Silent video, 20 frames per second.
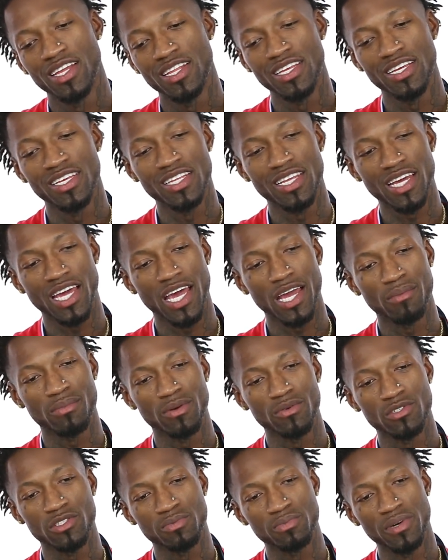These niggas
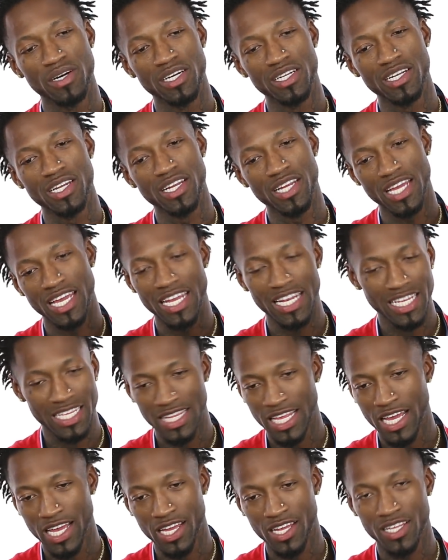be responding to
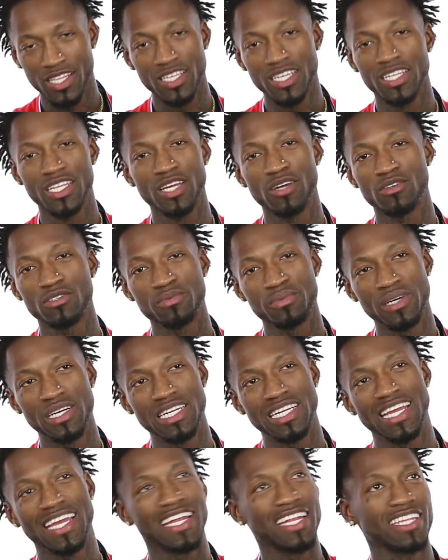anything. These niggas
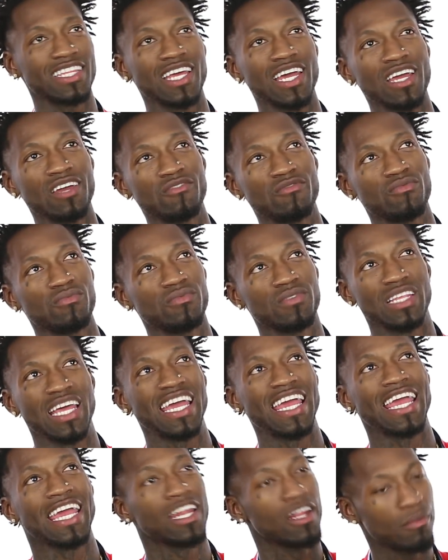responding to anything
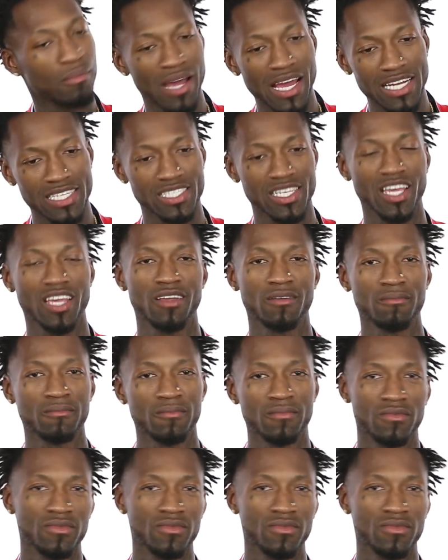that anybody say.